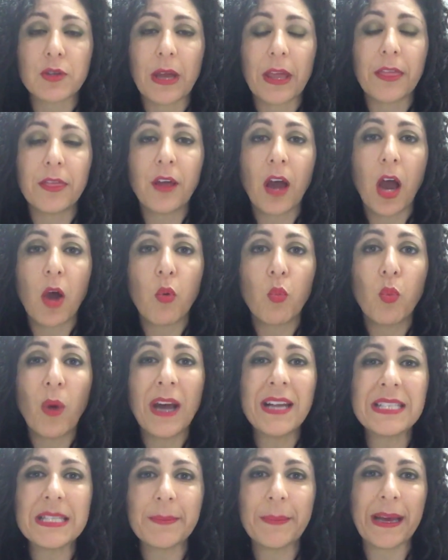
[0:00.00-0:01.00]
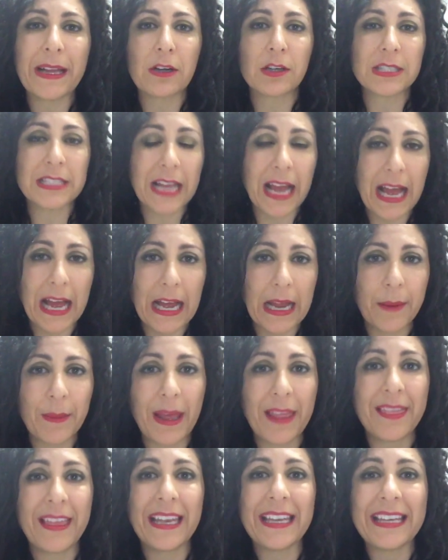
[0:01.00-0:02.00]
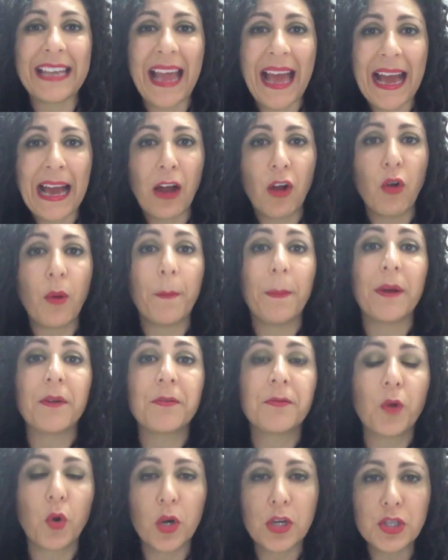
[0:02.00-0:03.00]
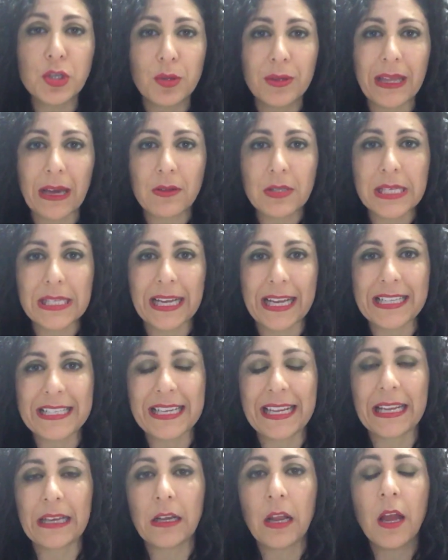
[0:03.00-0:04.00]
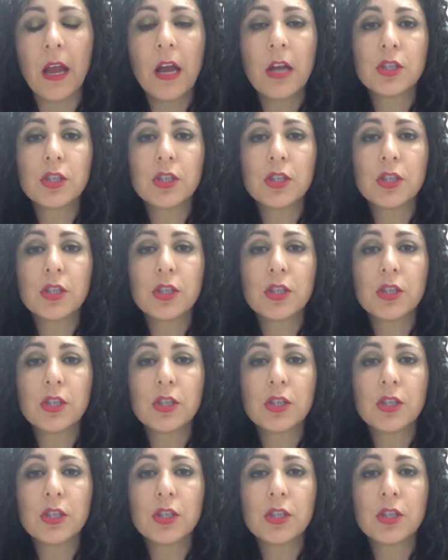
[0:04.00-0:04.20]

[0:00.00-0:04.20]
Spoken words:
So I thought, what better time than now, before 2019,